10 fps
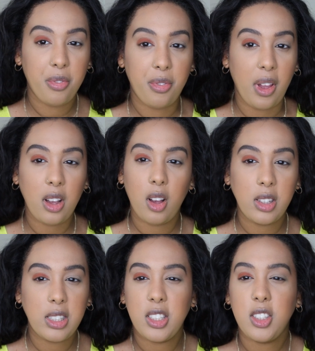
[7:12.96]

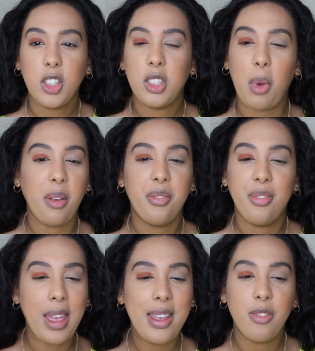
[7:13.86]
This is just my
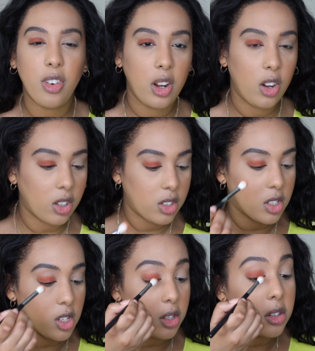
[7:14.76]
favourite look
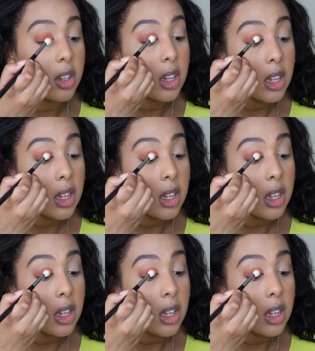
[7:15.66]
to do.